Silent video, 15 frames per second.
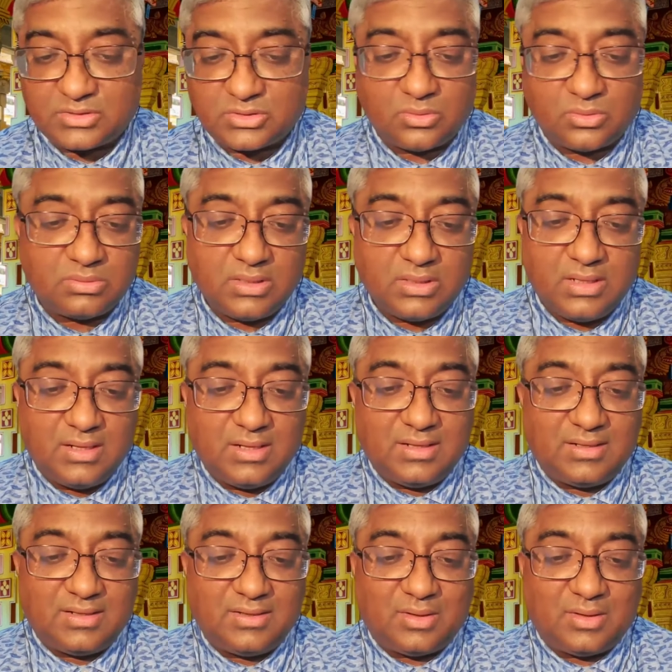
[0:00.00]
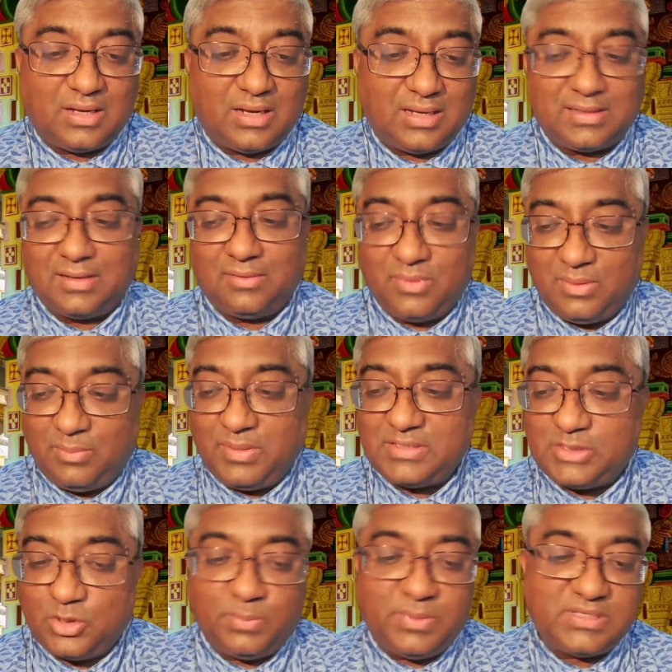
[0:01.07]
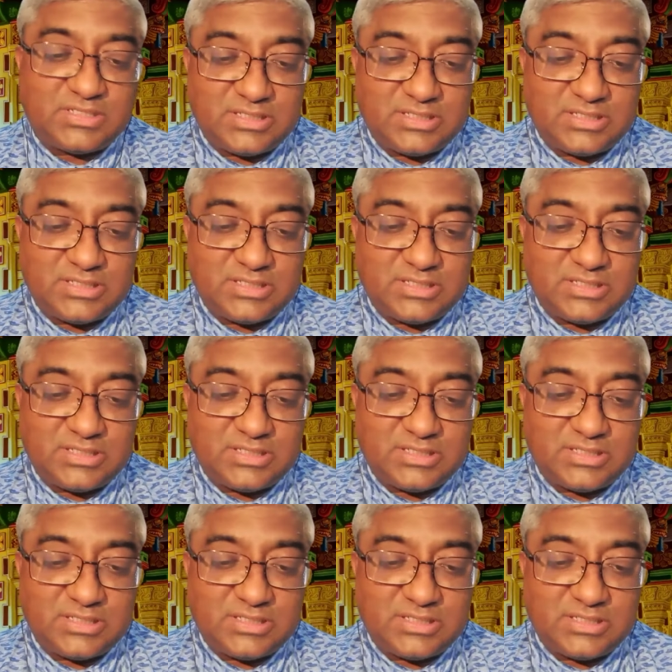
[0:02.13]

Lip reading: So, I think you'll be